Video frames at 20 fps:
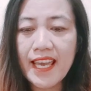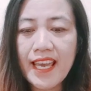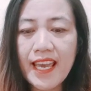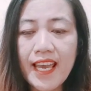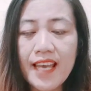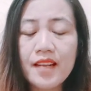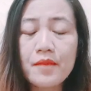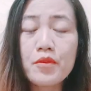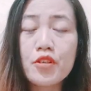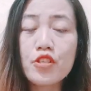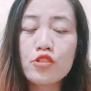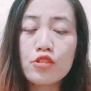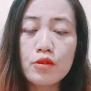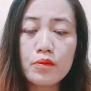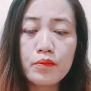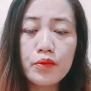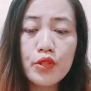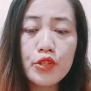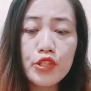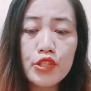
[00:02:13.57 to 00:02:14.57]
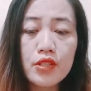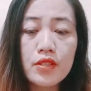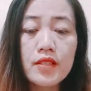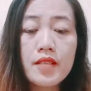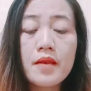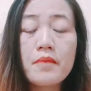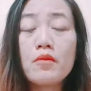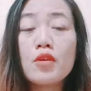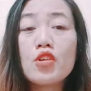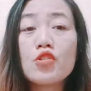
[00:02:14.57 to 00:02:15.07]
And number 2, boost the
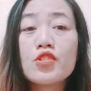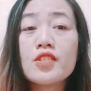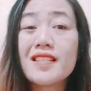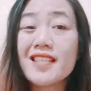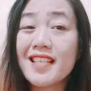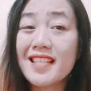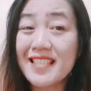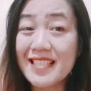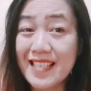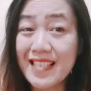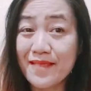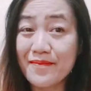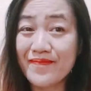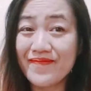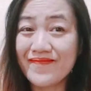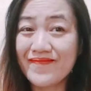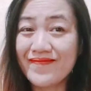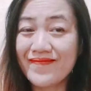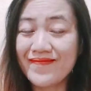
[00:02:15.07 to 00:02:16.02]
immune system.